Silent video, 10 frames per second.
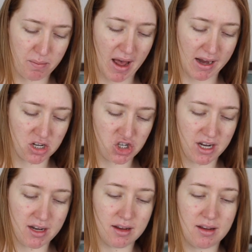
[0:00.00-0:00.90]
the
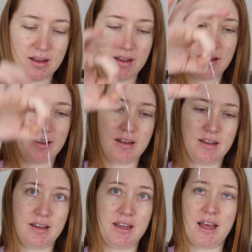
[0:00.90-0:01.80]
packaging.
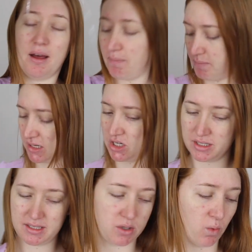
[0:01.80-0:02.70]
Yep,
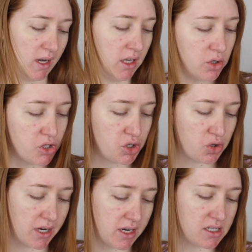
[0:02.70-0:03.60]
just one little
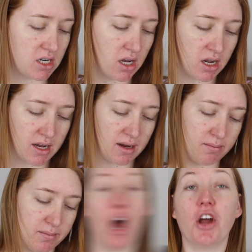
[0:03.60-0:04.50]
string at a
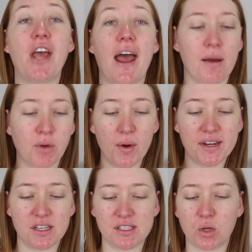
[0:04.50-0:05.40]
time. Okay, I'm
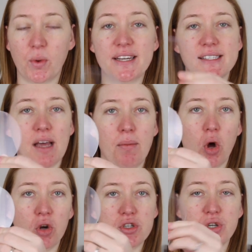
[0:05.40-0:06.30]
going to squeeze some
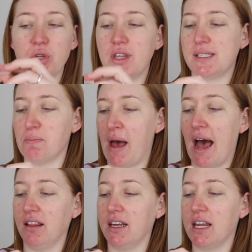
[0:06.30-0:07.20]
onto this
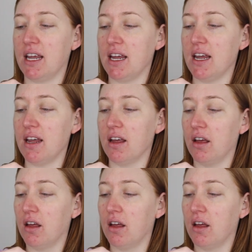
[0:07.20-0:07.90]
palette here.